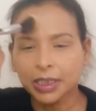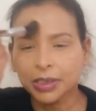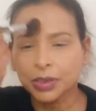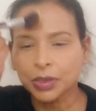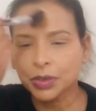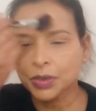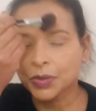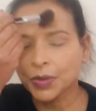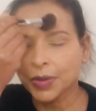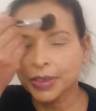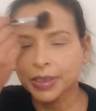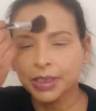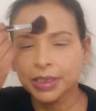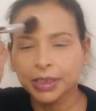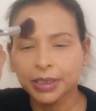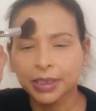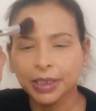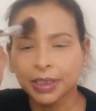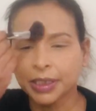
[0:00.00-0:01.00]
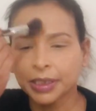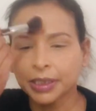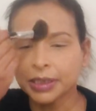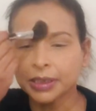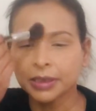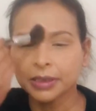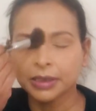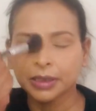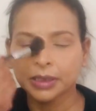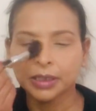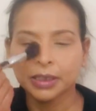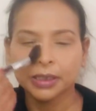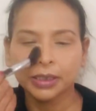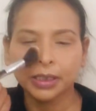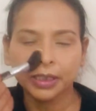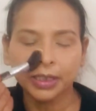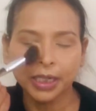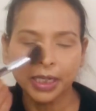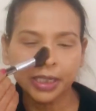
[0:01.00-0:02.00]
to sweat here
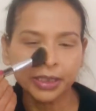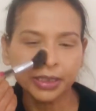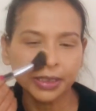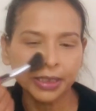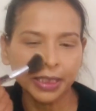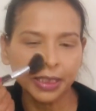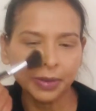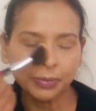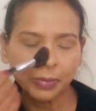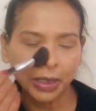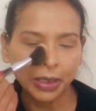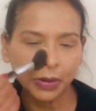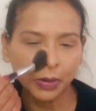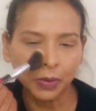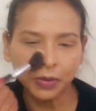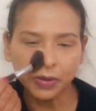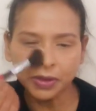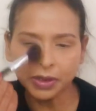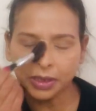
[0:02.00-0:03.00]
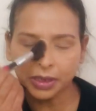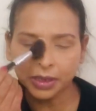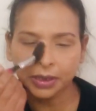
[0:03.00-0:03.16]
and near my nose.